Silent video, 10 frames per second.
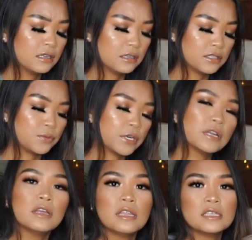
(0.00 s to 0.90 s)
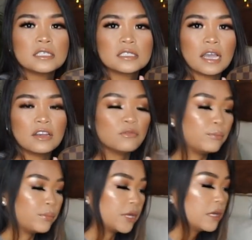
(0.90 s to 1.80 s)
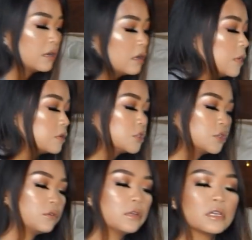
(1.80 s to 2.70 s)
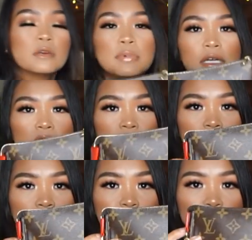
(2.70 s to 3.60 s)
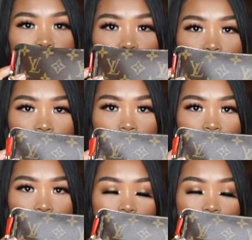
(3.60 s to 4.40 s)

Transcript: That's weird. This is kind of big. I'll show you in comparison to my mini pochette.